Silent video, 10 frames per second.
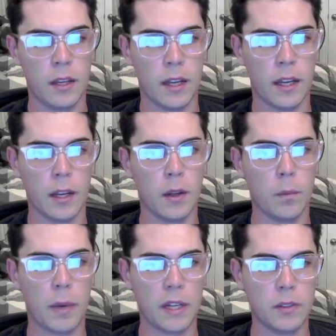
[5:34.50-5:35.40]

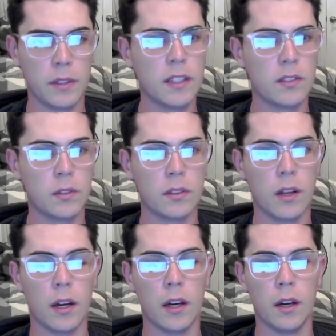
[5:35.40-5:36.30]
And by doing this,
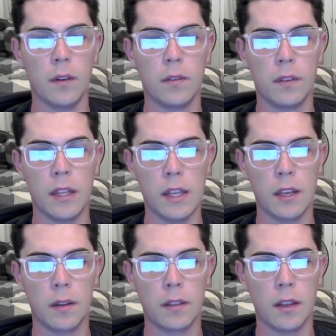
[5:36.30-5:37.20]
the
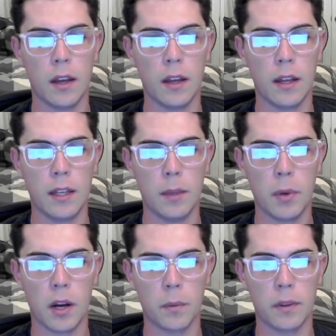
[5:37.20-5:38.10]

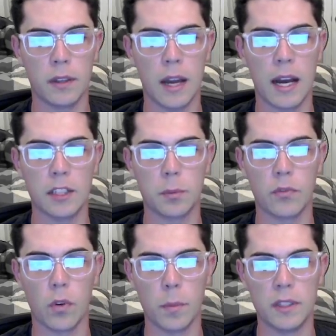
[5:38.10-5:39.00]
epoch with the highest
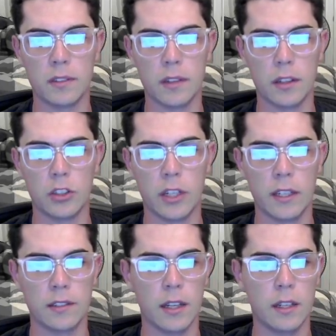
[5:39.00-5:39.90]
performance on the
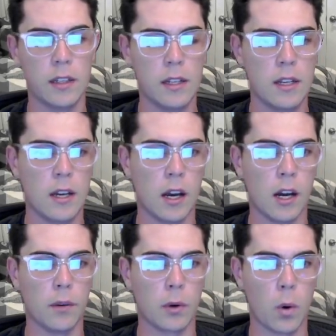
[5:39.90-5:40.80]
training set
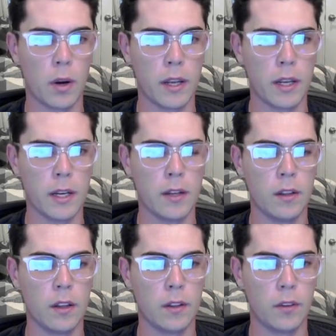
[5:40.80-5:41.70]
recorded
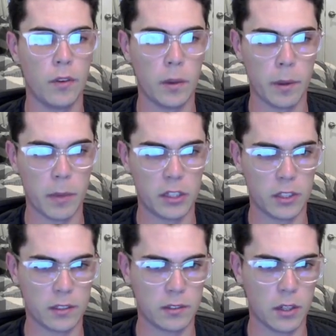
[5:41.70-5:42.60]
the following
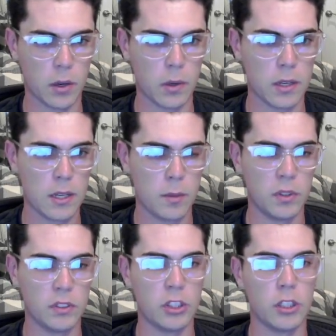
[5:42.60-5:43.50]
metrics. So
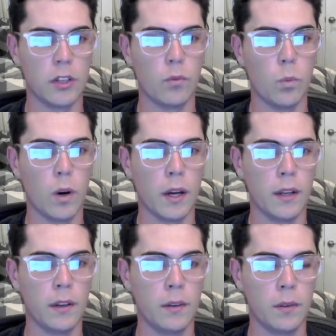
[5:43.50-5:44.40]
precision of
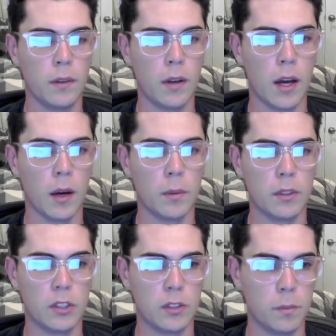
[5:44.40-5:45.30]
1,
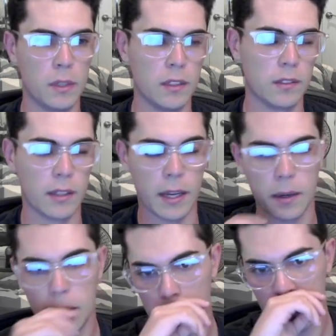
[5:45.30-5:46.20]
which means that
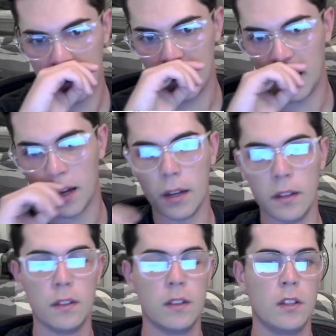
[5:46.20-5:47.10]

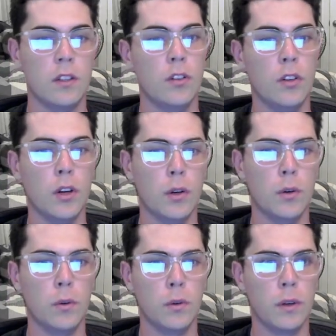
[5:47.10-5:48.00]

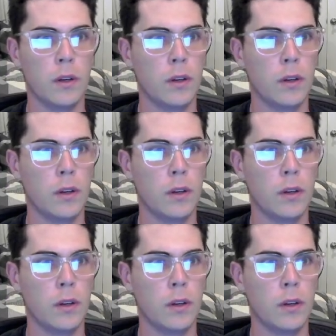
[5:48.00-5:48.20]
no